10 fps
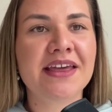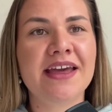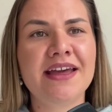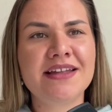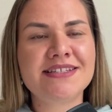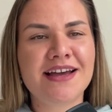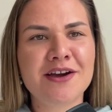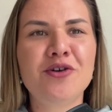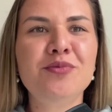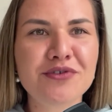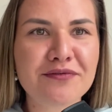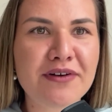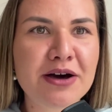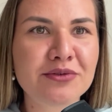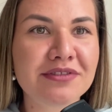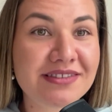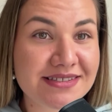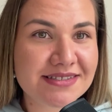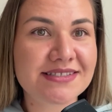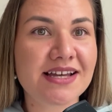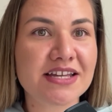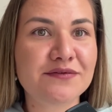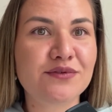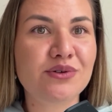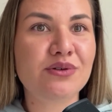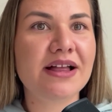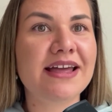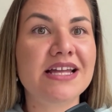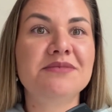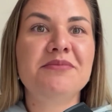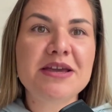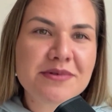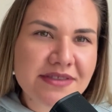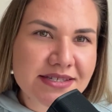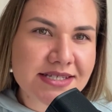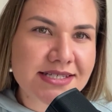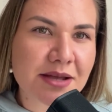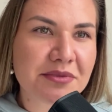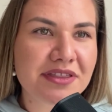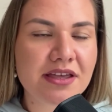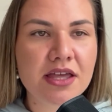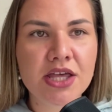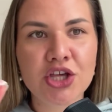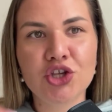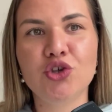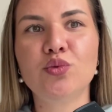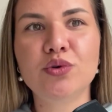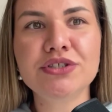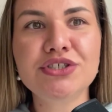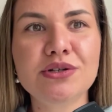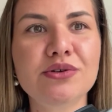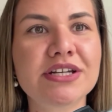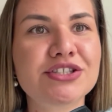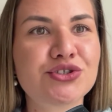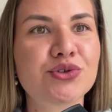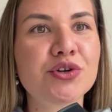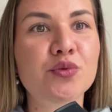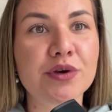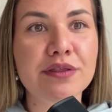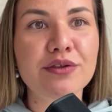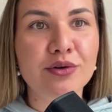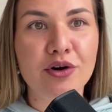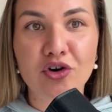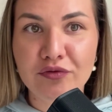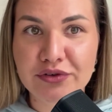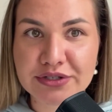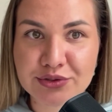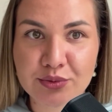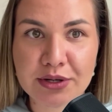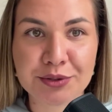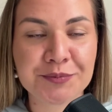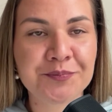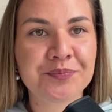And I hope you found this insightful, and maybe this is something you want to look at doing with your offer as well.